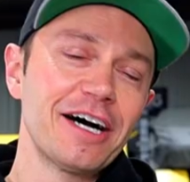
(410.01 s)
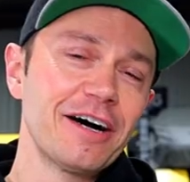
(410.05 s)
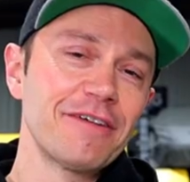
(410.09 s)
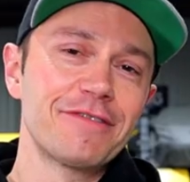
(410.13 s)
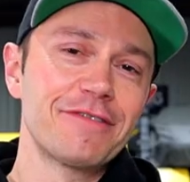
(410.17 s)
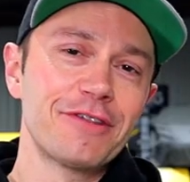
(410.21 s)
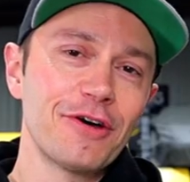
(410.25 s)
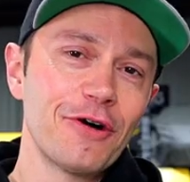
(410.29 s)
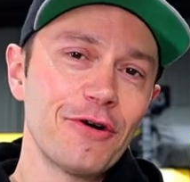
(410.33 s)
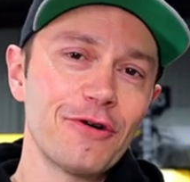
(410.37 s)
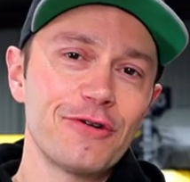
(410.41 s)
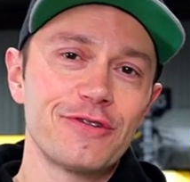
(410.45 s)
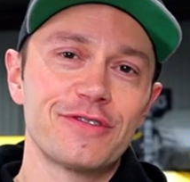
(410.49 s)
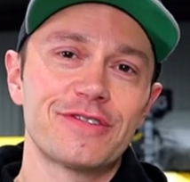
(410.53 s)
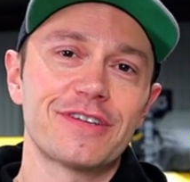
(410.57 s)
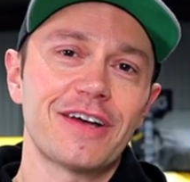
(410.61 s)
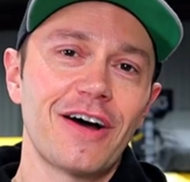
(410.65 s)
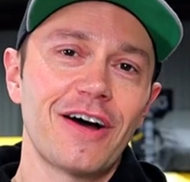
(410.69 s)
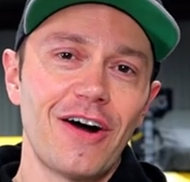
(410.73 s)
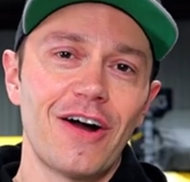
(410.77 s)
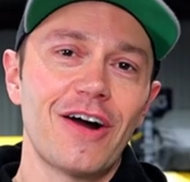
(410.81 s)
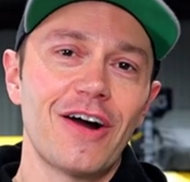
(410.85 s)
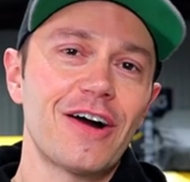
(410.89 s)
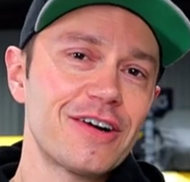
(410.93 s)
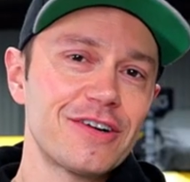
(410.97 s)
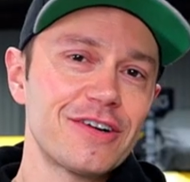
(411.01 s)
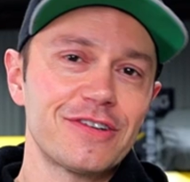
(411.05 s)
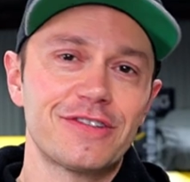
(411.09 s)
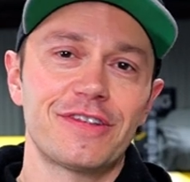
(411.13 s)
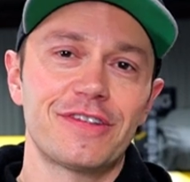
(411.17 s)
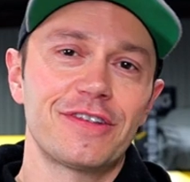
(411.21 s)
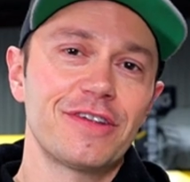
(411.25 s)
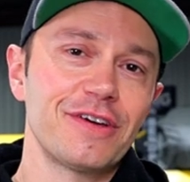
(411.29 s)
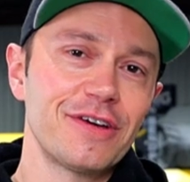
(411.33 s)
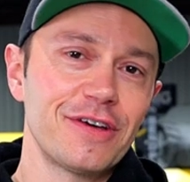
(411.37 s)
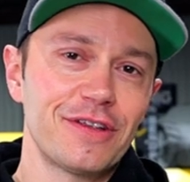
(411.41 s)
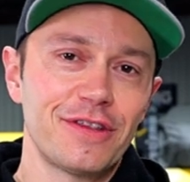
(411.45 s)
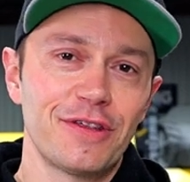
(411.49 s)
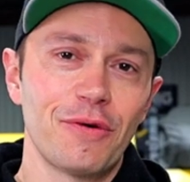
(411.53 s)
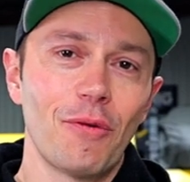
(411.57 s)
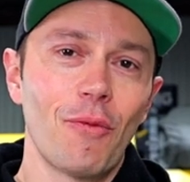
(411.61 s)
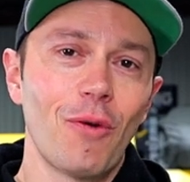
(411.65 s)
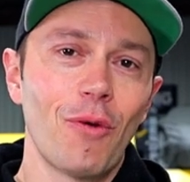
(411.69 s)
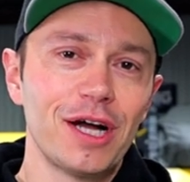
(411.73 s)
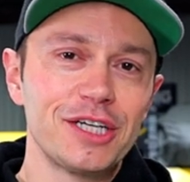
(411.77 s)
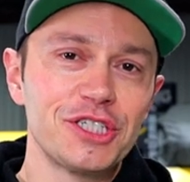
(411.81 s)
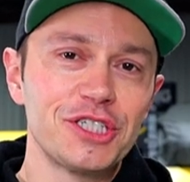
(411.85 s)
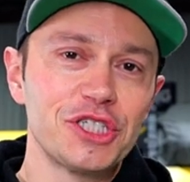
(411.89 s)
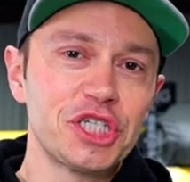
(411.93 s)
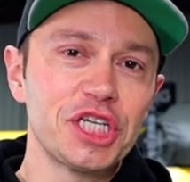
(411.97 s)
of those cars, the, the
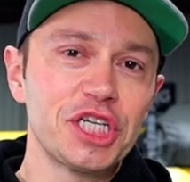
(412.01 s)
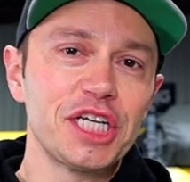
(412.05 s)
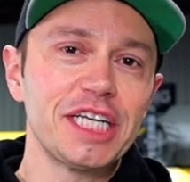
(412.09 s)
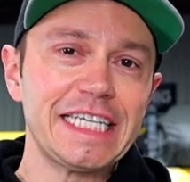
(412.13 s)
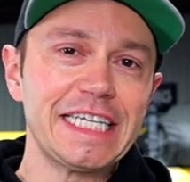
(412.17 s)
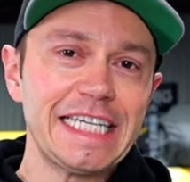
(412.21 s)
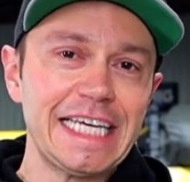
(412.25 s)
1G